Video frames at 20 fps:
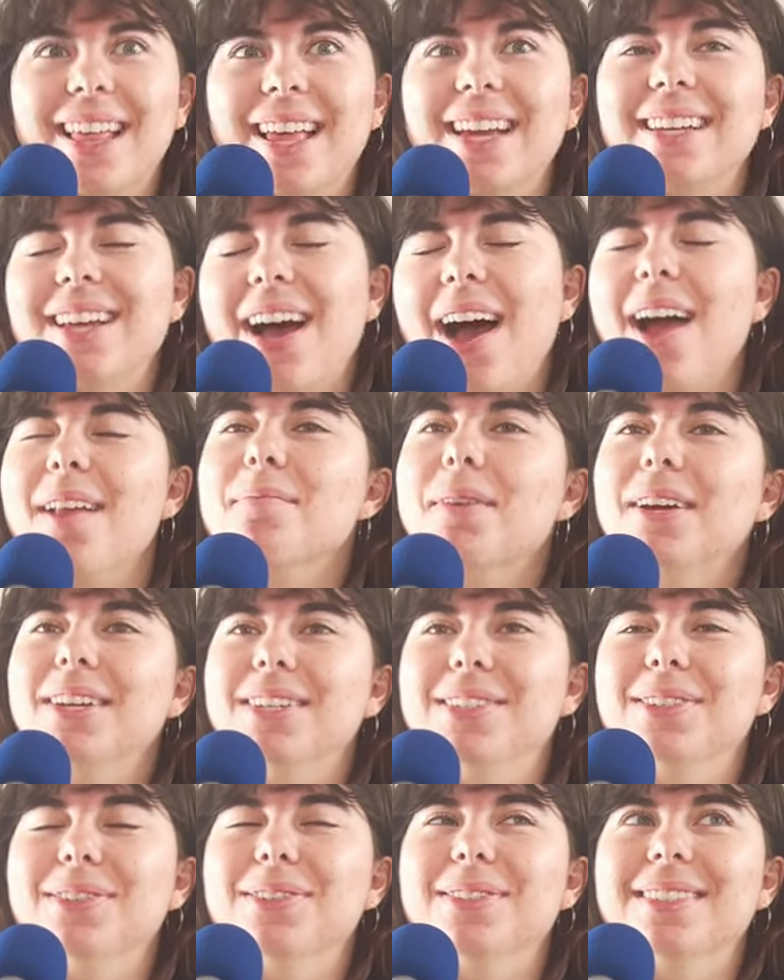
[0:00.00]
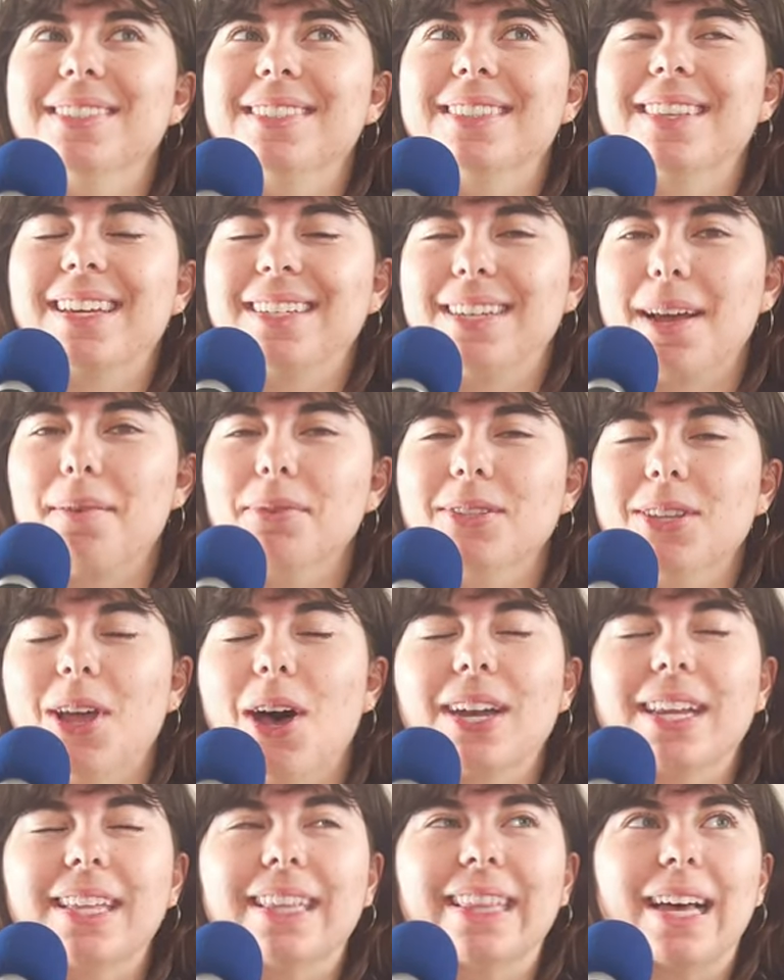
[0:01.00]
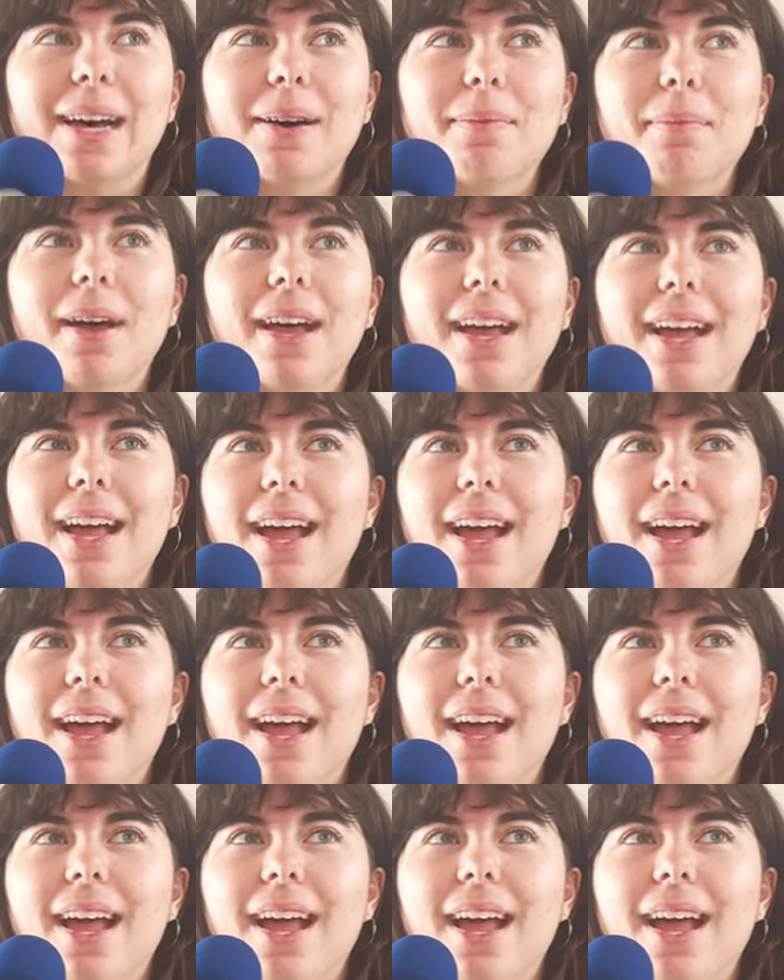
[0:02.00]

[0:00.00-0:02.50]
I like tied my shoes, like double knotted them.